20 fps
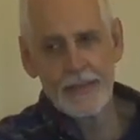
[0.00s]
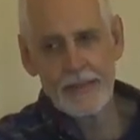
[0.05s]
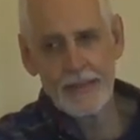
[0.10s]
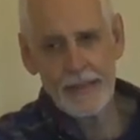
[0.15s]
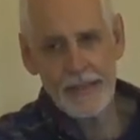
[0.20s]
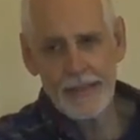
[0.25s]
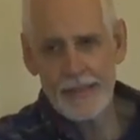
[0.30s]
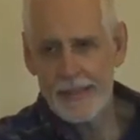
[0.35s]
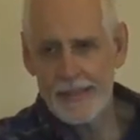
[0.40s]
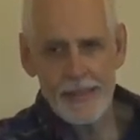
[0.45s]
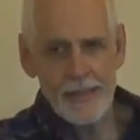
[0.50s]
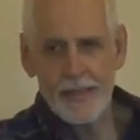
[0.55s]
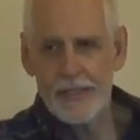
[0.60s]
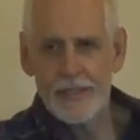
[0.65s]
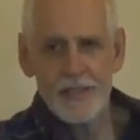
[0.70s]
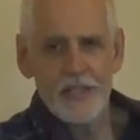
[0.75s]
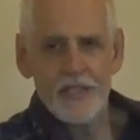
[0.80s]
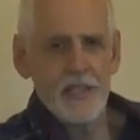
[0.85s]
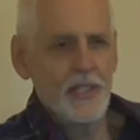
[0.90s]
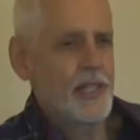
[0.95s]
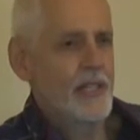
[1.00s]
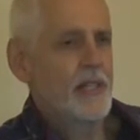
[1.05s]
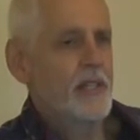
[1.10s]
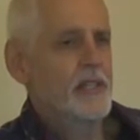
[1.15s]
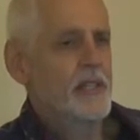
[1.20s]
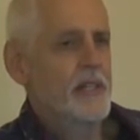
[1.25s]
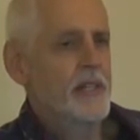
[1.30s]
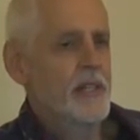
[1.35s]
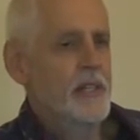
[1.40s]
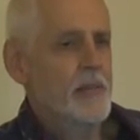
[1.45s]
Easy. Couldn't see it.
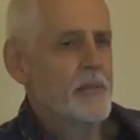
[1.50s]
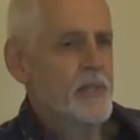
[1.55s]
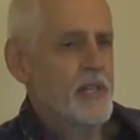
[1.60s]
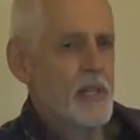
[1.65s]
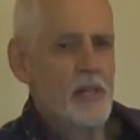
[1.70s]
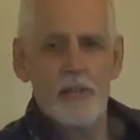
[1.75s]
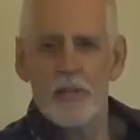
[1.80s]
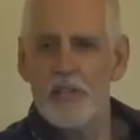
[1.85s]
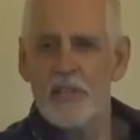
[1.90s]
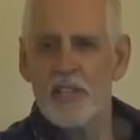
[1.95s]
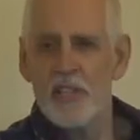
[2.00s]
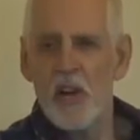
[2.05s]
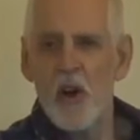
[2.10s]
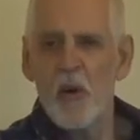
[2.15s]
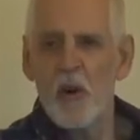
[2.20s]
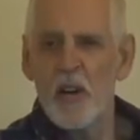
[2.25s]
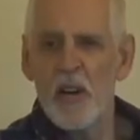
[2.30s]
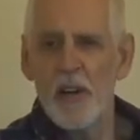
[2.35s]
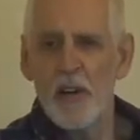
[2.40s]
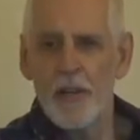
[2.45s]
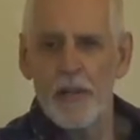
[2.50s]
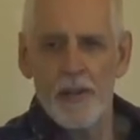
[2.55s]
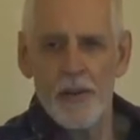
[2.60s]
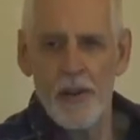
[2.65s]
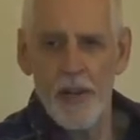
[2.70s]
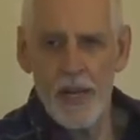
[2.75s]
Looked at him, saw just saw ugly, mm-hmm.